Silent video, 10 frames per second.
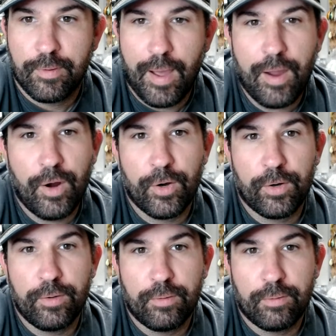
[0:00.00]
I
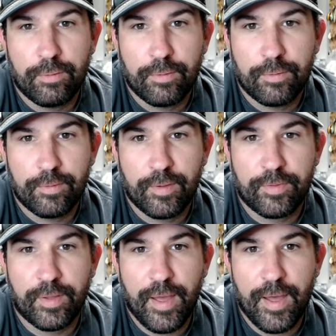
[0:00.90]
heard that
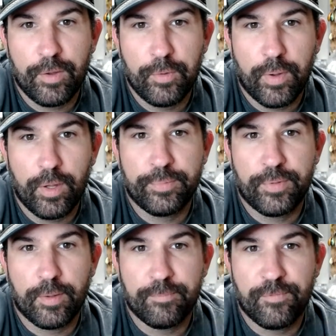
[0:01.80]
the guy who helped
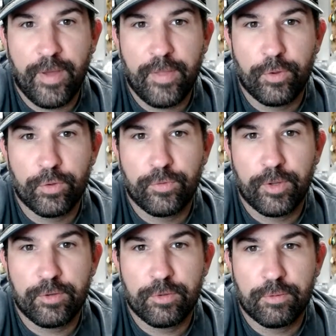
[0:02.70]
him find those
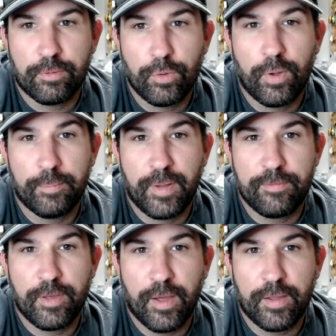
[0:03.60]
fish, who helped
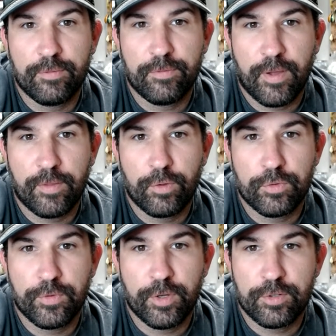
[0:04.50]
Davey Height find
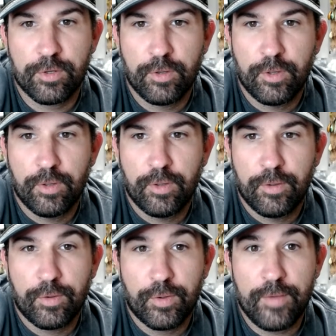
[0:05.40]
those fish,
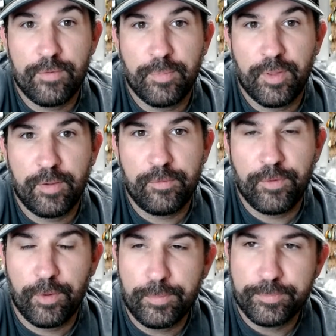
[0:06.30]
gave him the
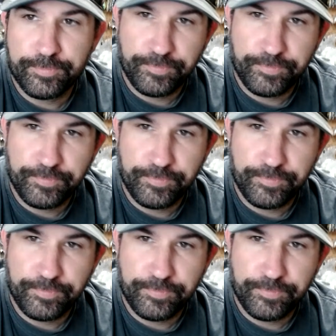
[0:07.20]
info.